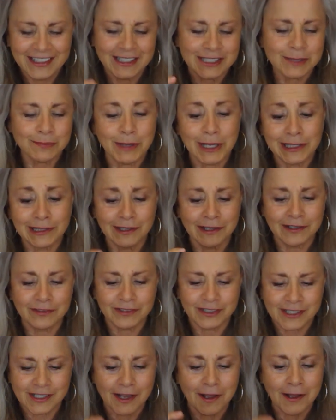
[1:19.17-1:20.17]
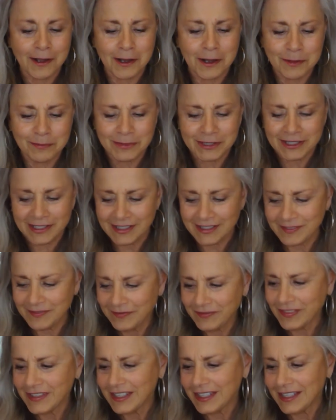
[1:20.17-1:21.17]
it's my love, it's a hobby.
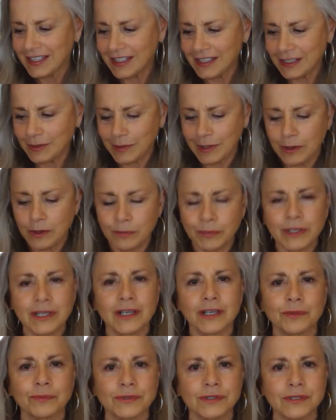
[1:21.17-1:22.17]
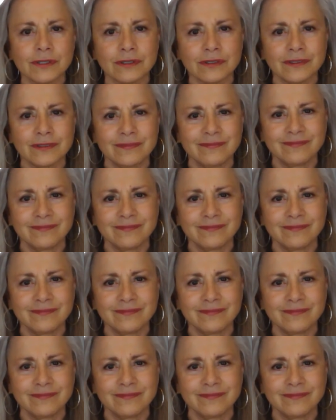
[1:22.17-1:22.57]
Anyway, I hope it helps you.